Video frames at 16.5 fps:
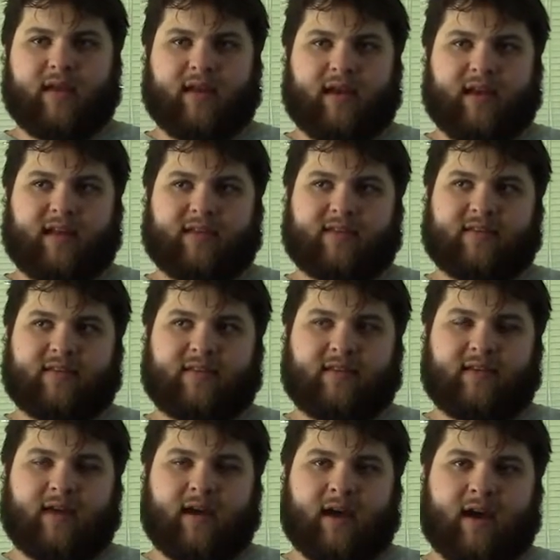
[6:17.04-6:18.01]
it's
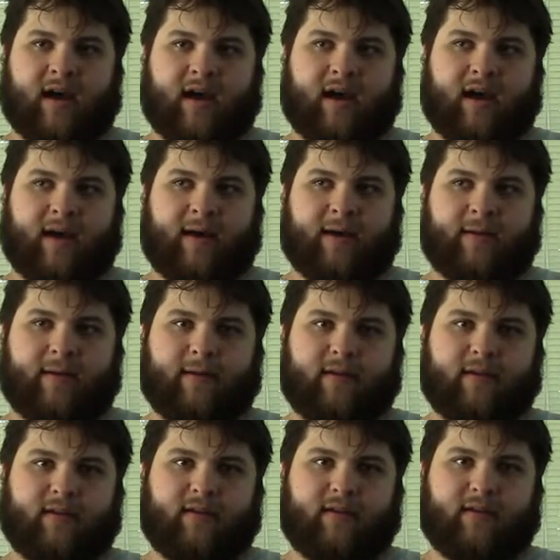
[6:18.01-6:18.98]
uh
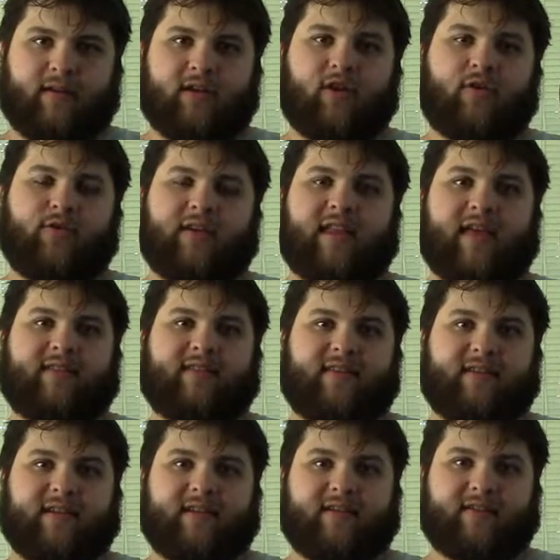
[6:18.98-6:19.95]
you don't
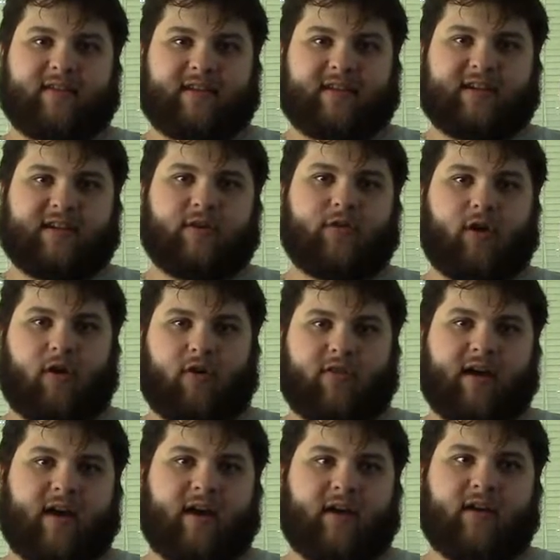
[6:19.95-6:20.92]
necessarily hear all
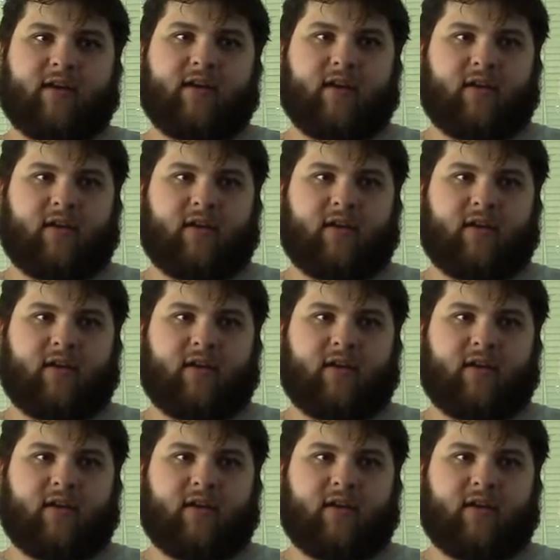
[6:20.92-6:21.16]
the